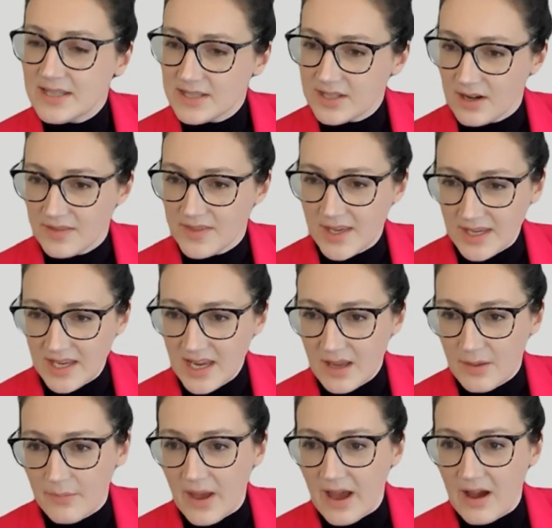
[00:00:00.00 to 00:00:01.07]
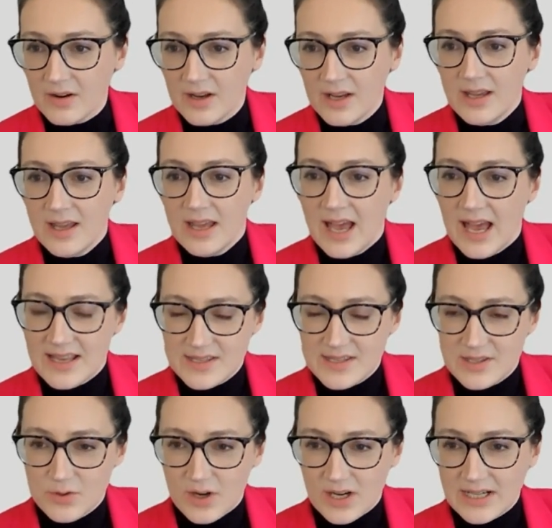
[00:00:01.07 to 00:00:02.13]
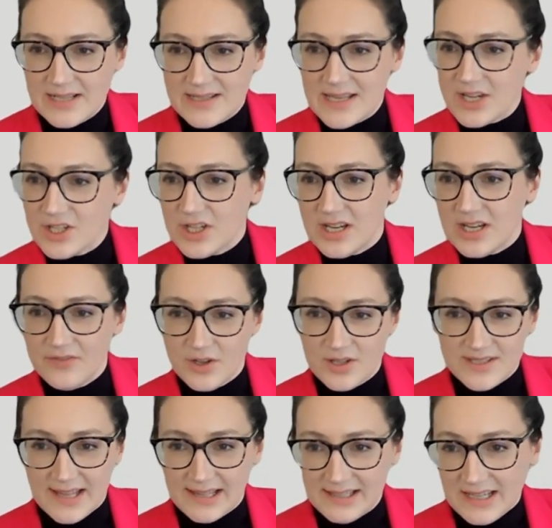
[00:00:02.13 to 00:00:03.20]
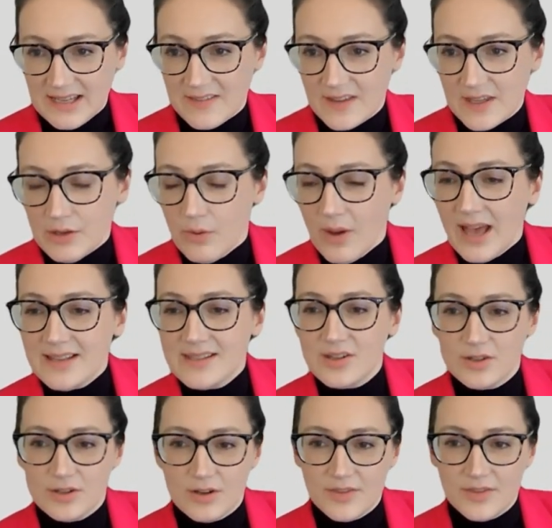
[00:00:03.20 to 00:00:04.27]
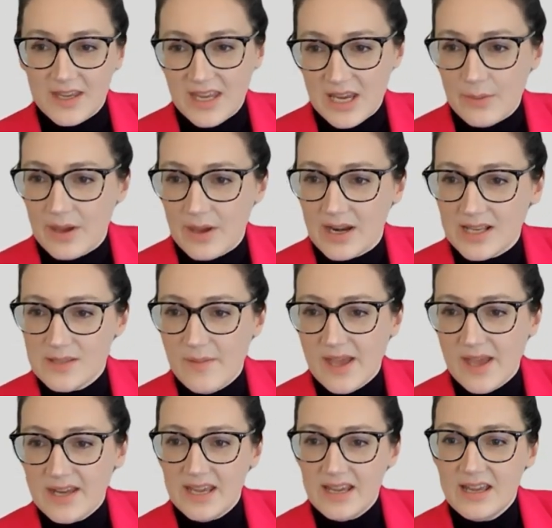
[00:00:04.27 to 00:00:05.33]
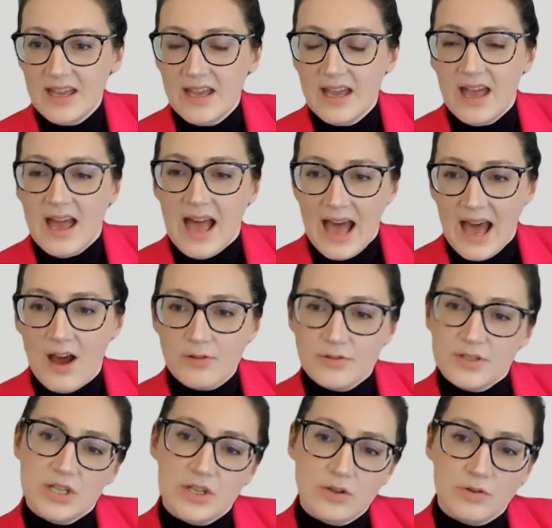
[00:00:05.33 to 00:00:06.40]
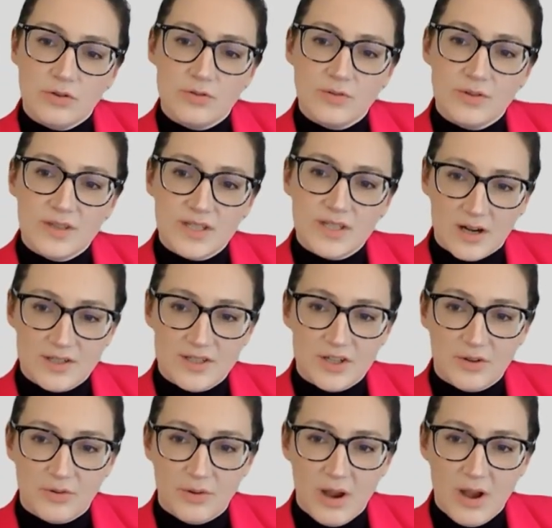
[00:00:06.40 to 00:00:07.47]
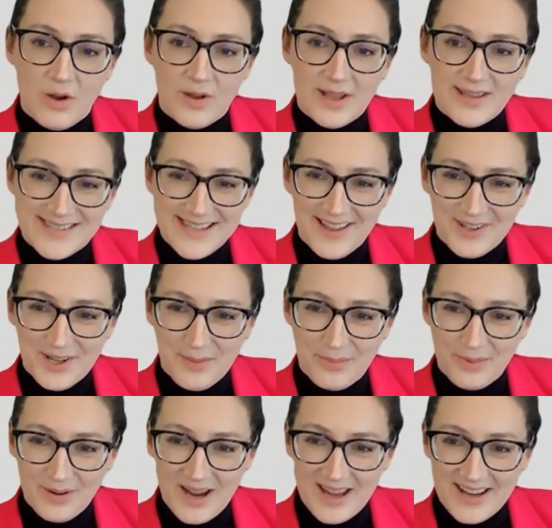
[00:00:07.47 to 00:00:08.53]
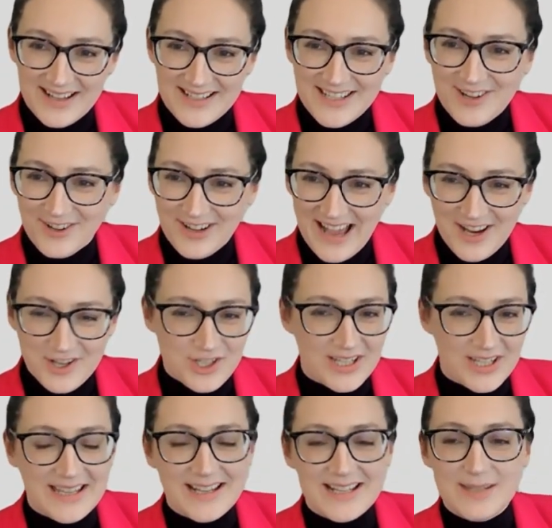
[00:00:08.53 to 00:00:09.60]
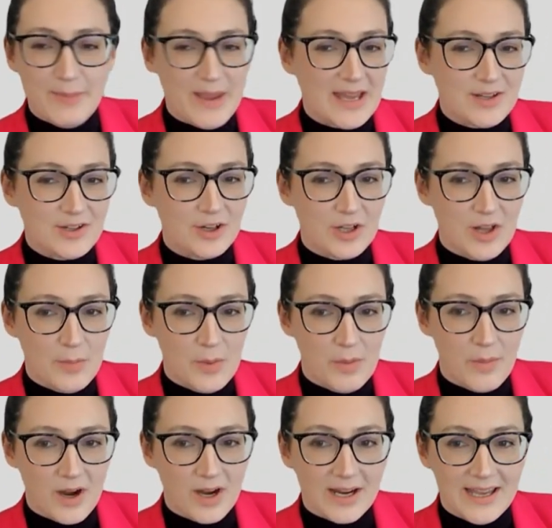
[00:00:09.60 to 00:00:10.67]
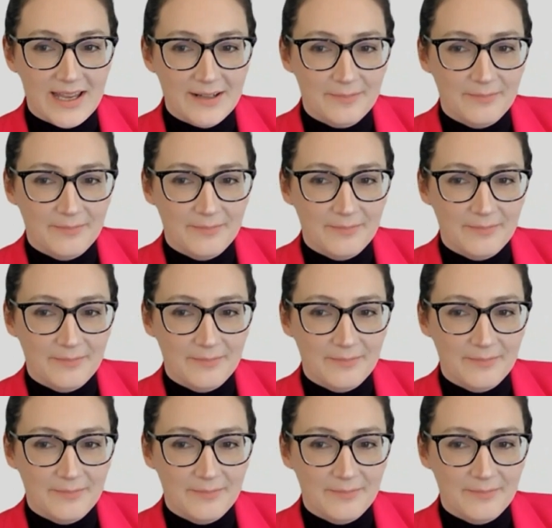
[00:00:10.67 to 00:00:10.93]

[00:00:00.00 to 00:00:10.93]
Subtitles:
start thinking about, as an organization, if you're selling in the US or you're thinking about expanding, how to start to grow and sell your product internationally, expand your global market.